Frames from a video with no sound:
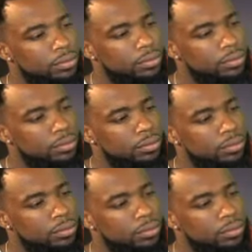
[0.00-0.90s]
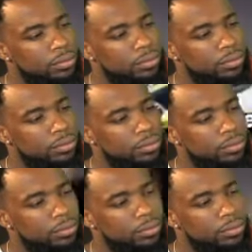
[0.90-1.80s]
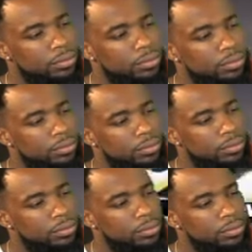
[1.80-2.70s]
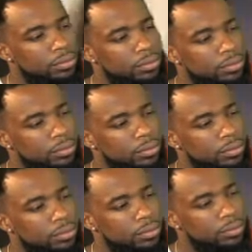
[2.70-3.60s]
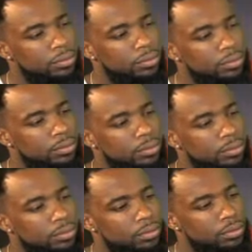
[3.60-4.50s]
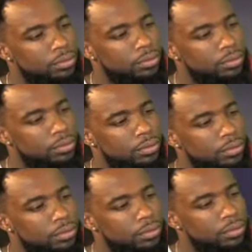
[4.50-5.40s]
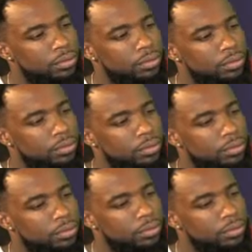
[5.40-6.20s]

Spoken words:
No words are spoken by the person on screen.